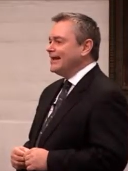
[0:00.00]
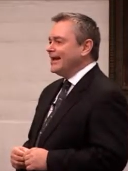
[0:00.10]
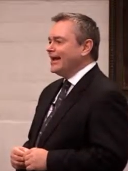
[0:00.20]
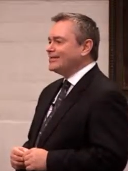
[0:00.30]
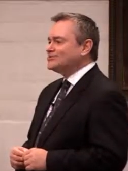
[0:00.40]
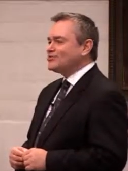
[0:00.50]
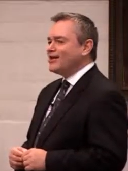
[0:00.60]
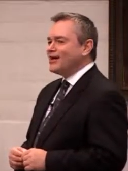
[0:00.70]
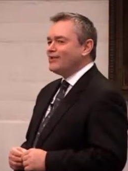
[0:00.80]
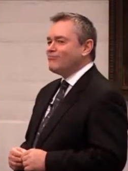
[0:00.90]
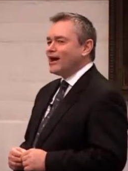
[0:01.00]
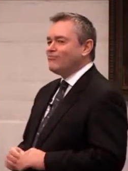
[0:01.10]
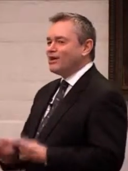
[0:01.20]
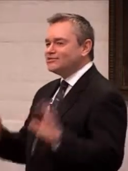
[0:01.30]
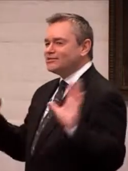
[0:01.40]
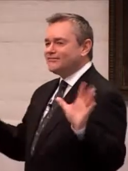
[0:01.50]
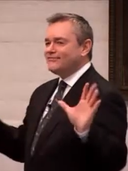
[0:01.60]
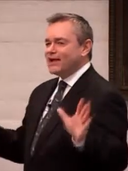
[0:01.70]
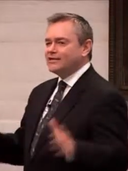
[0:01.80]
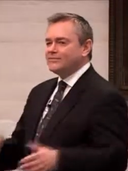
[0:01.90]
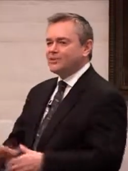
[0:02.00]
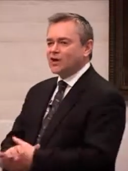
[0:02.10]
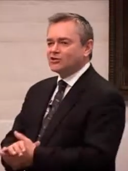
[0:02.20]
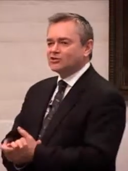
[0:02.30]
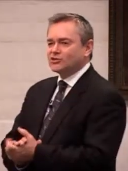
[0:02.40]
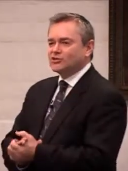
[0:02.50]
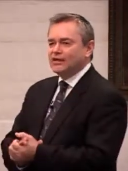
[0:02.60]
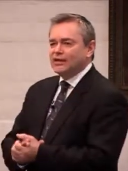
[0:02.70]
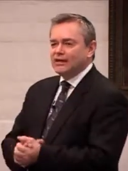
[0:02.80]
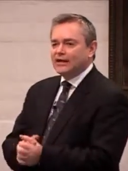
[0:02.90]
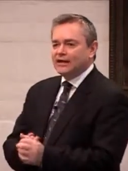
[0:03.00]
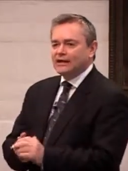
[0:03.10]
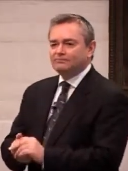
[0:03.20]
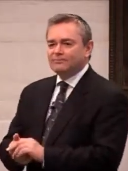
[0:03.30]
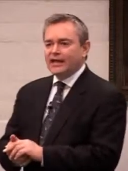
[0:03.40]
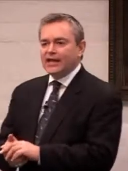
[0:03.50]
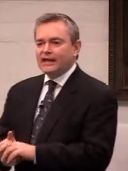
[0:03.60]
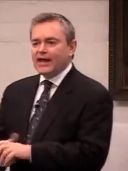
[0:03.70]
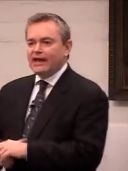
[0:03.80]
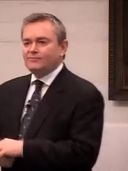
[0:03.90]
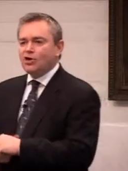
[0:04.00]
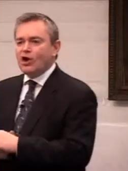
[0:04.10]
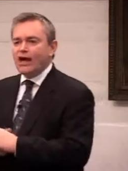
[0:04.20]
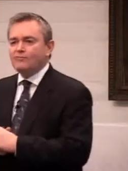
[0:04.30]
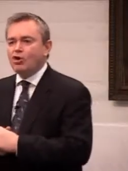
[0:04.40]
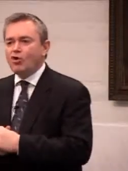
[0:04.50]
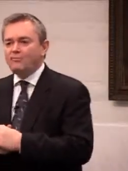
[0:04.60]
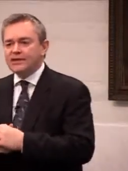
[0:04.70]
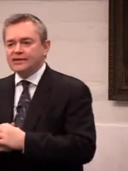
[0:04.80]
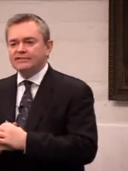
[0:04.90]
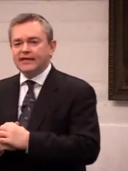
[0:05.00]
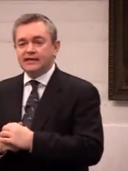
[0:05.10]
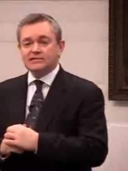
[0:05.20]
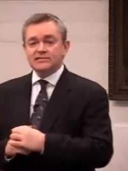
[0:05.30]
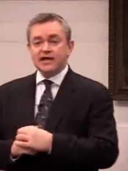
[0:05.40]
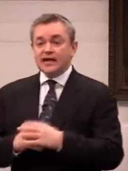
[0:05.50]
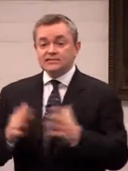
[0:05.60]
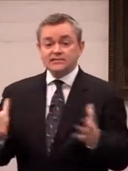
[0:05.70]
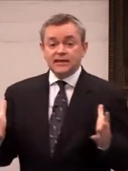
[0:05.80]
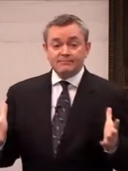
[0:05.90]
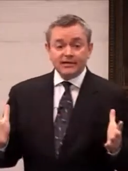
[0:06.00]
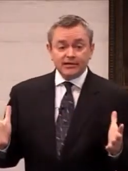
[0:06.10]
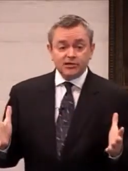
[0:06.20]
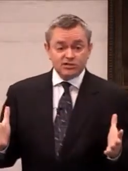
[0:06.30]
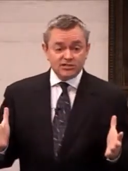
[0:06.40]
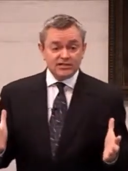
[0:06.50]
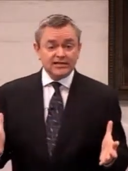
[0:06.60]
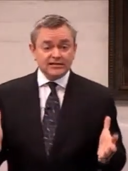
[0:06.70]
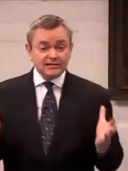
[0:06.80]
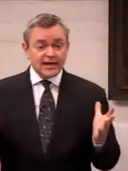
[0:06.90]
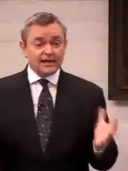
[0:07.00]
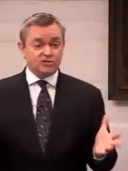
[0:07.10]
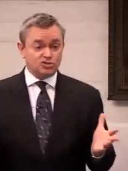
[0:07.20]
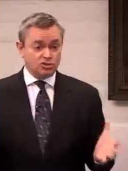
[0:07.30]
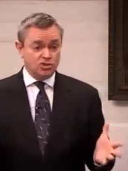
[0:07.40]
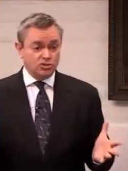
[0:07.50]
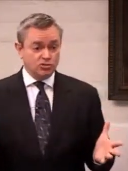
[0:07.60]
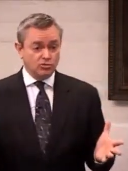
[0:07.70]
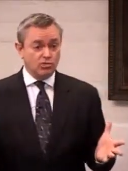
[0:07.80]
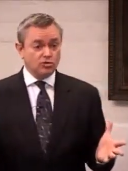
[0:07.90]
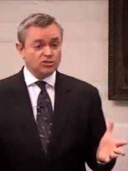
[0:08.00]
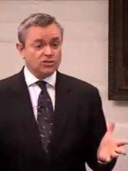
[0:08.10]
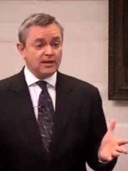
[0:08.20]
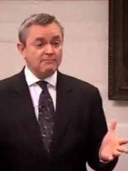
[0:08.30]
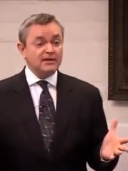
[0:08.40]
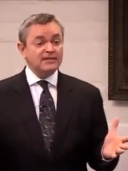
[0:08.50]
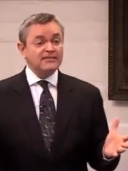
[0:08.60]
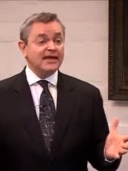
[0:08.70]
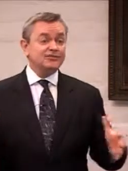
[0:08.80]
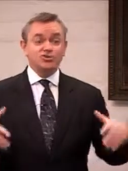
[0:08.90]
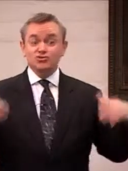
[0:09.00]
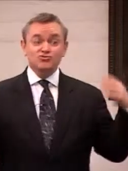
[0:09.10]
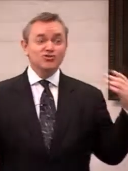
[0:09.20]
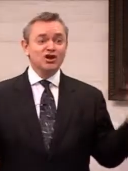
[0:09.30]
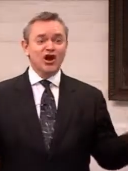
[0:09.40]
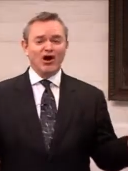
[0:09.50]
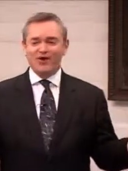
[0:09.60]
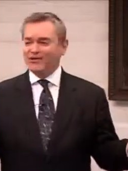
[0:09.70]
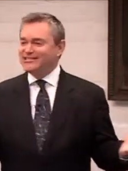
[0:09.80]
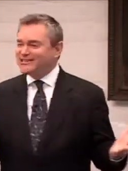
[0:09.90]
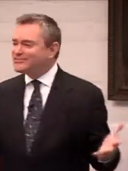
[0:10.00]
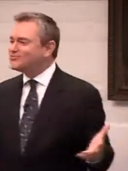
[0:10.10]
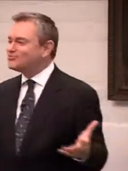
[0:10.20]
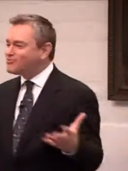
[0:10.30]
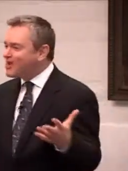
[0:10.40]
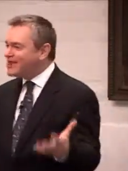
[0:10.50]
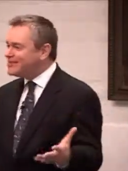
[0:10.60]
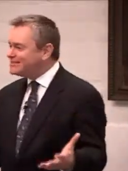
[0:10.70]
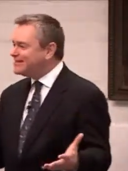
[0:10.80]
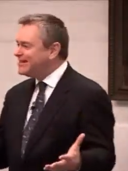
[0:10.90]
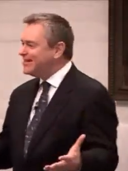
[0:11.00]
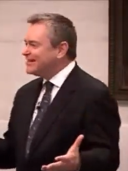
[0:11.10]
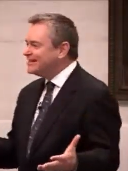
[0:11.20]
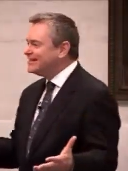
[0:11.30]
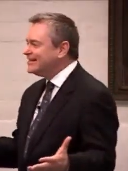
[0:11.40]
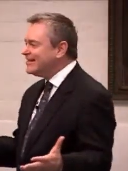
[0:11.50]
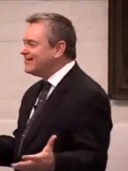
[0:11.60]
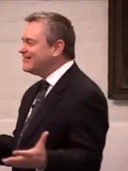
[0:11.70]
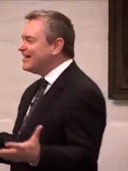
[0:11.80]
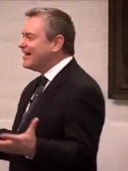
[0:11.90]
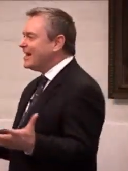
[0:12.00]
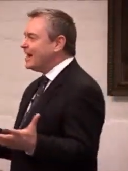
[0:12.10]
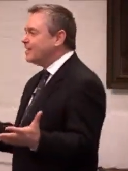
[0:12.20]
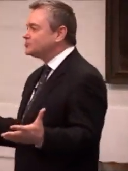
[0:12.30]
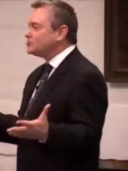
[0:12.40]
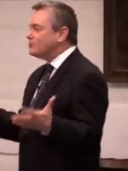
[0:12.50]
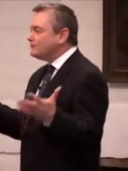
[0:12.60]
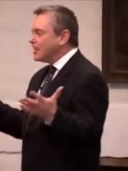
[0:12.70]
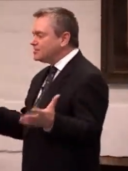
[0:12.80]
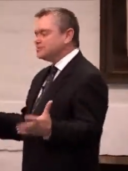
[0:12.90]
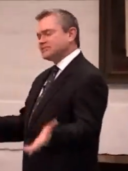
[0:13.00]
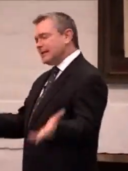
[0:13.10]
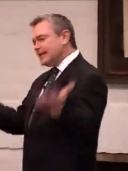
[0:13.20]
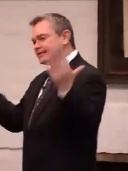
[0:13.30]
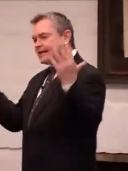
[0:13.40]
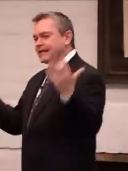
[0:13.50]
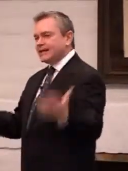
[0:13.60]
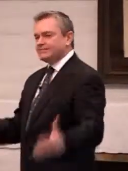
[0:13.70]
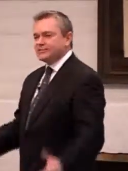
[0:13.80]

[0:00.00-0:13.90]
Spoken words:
And so I want you to find a partner, and I'm hoping that it's not somebody you're sitting next to or somebody that you know. Isn't this great? So stand up.